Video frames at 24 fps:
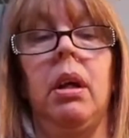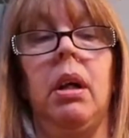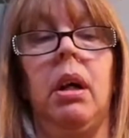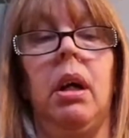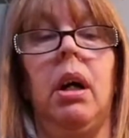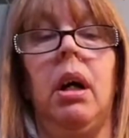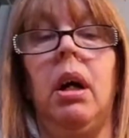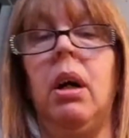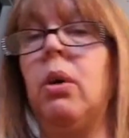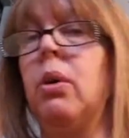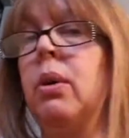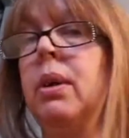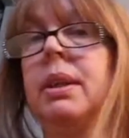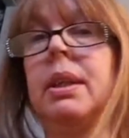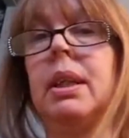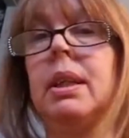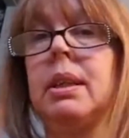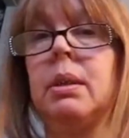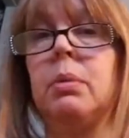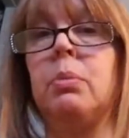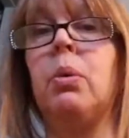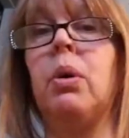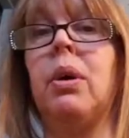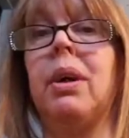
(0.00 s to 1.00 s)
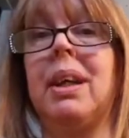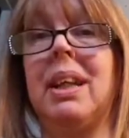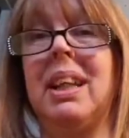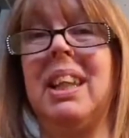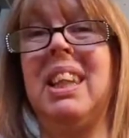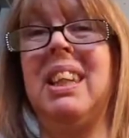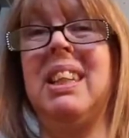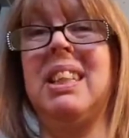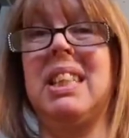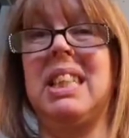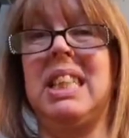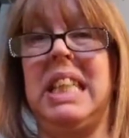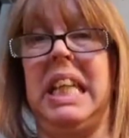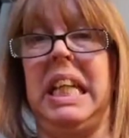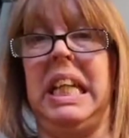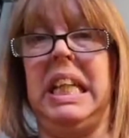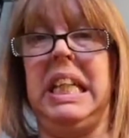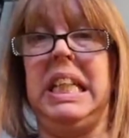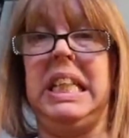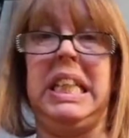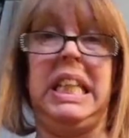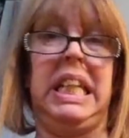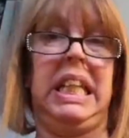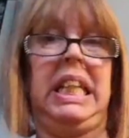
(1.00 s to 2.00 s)
or it doesn't work. It leaves
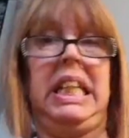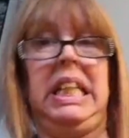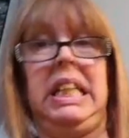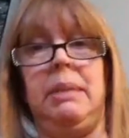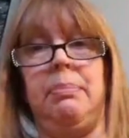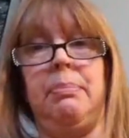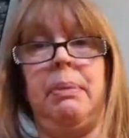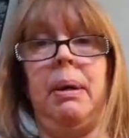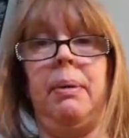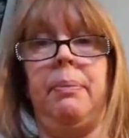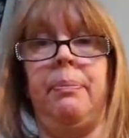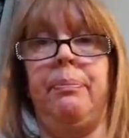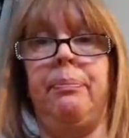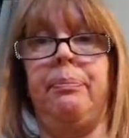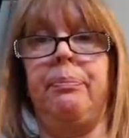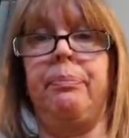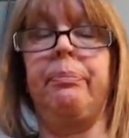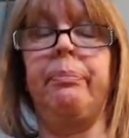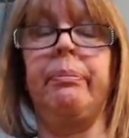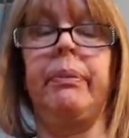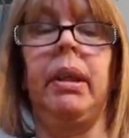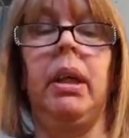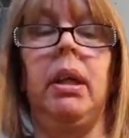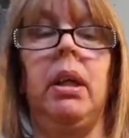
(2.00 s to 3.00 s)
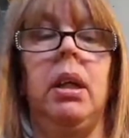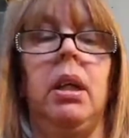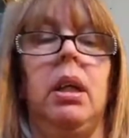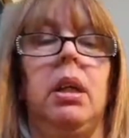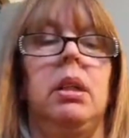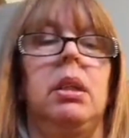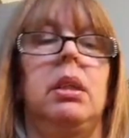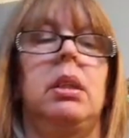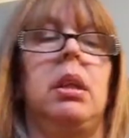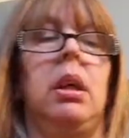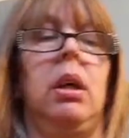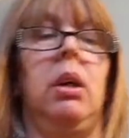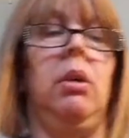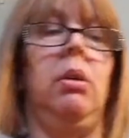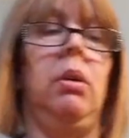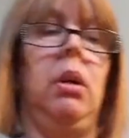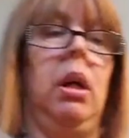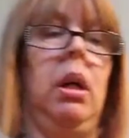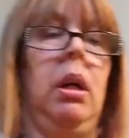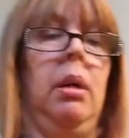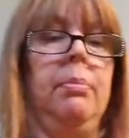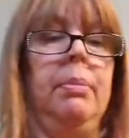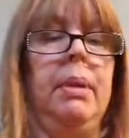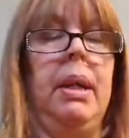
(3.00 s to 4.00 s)
stinky smell. So
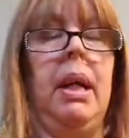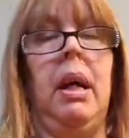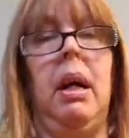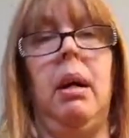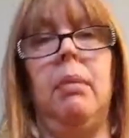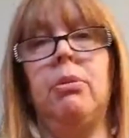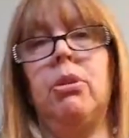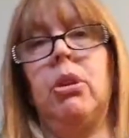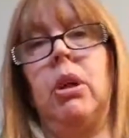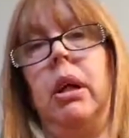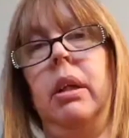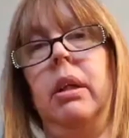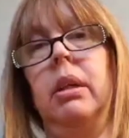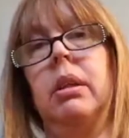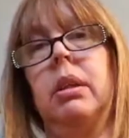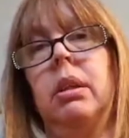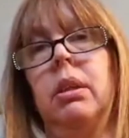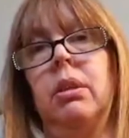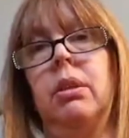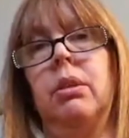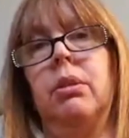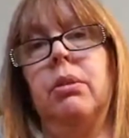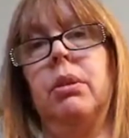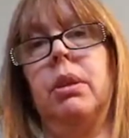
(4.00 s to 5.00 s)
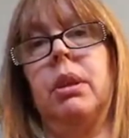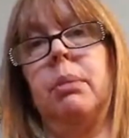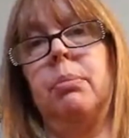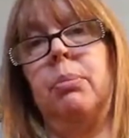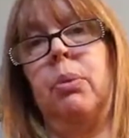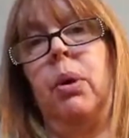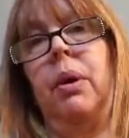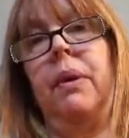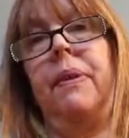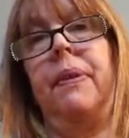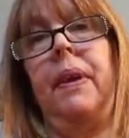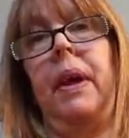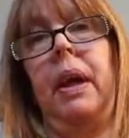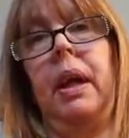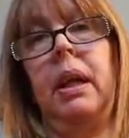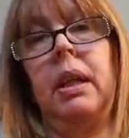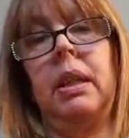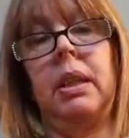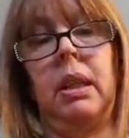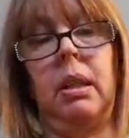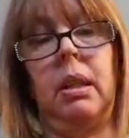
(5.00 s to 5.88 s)
yeah, I'm trying to do some more things,